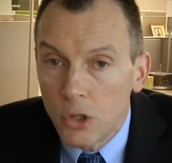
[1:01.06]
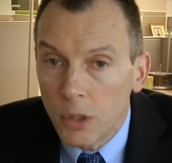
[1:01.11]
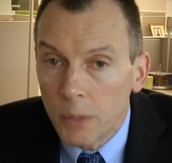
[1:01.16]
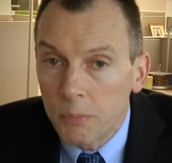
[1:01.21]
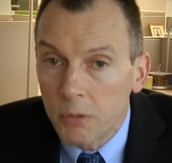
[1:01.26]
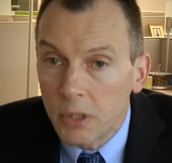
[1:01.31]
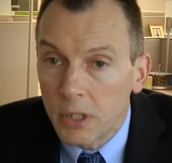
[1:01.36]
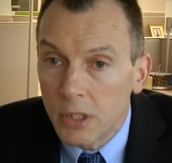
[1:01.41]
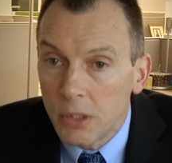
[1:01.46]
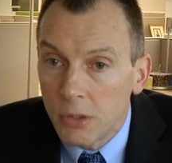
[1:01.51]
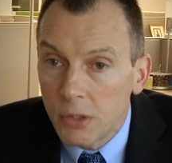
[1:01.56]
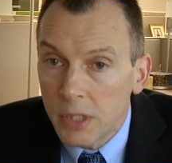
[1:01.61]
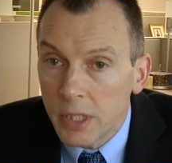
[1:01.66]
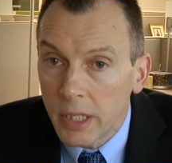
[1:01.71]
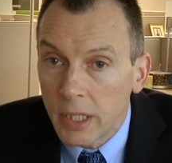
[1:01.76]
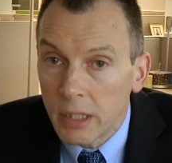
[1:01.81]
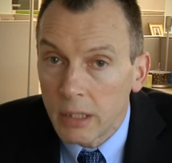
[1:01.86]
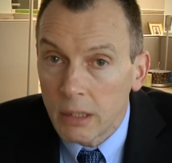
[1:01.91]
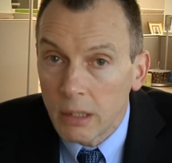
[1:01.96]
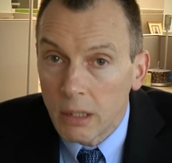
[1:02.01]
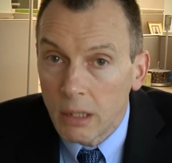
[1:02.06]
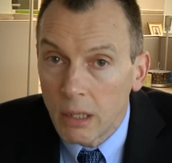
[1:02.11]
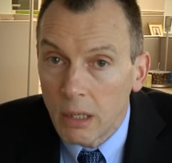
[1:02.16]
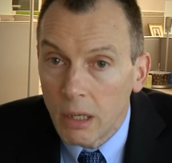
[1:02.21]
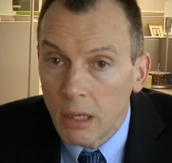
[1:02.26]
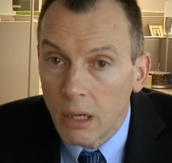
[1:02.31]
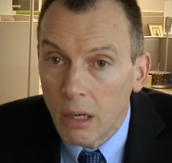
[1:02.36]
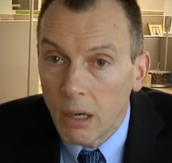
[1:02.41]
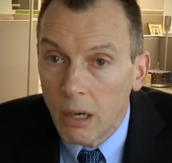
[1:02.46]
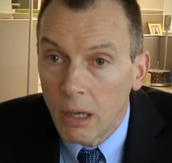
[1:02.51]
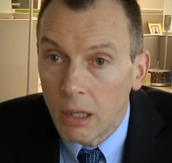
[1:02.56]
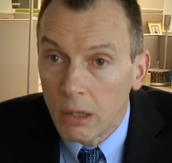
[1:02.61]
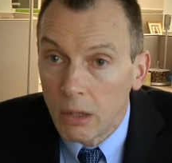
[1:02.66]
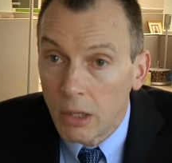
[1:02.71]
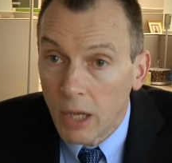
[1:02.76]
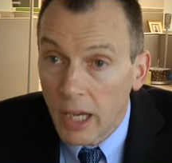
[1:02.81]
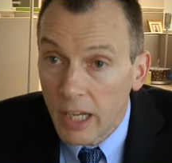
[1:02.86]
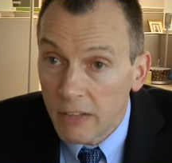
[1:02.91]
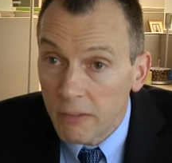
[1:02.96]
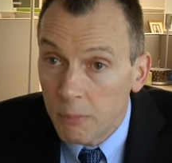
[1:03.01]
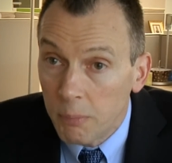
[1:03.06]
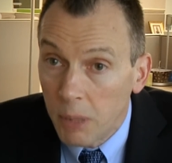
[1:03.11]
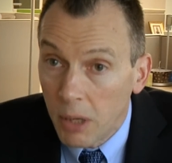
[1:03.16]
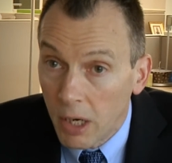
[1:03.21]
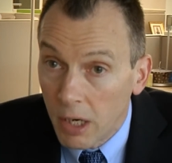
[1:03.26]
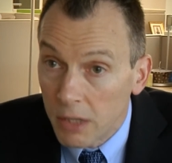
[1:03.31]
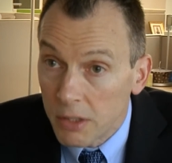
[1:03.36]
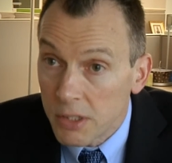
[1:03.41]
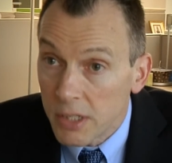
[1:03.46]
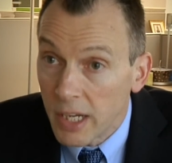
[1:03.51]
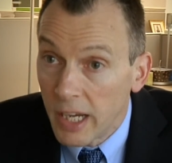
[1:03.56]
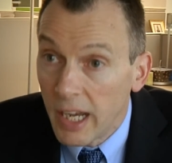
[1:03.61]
you're producing a lot of parts,